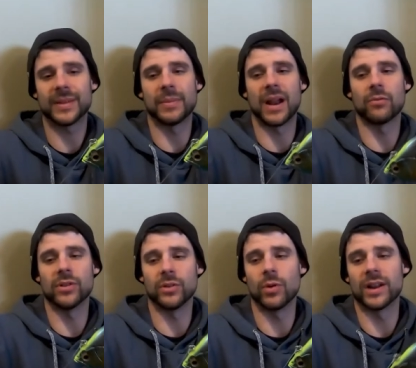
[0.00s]
but I
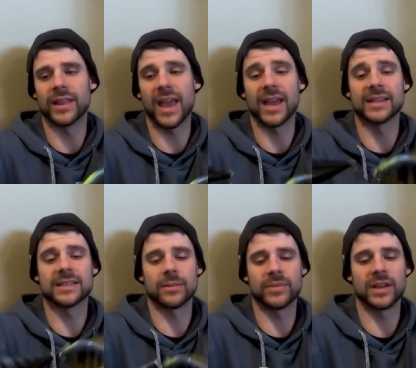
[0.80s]
really wanted to add
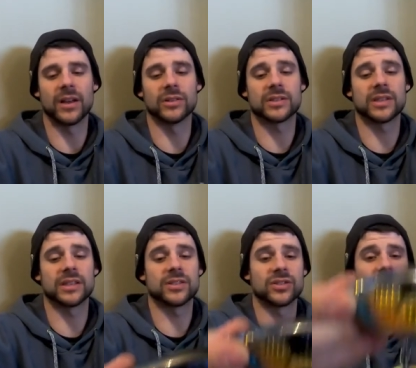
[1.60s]
something else
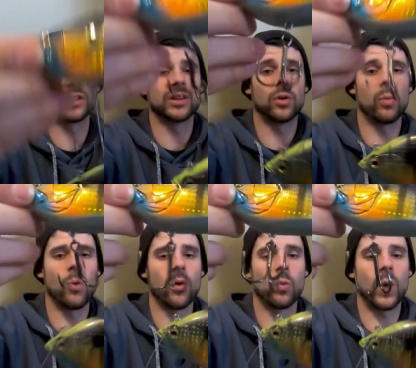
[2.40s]
that's just a little
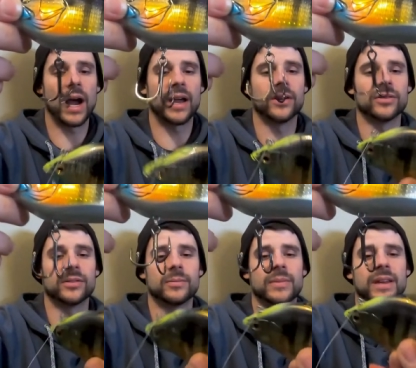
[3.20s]
more wild.
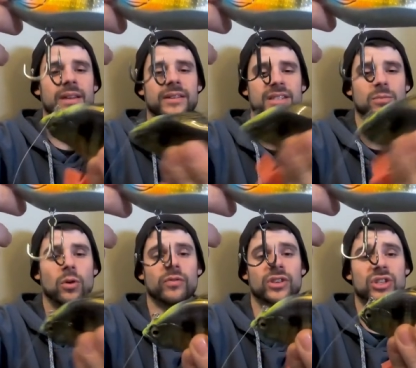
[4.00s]
Man, this is more
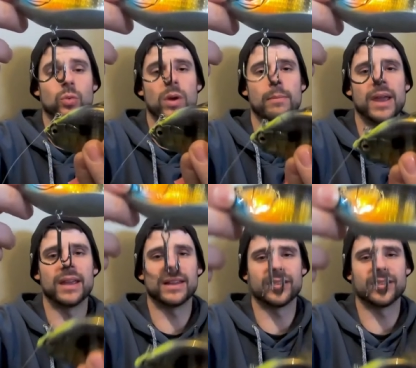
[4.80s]
of the swim bait. Now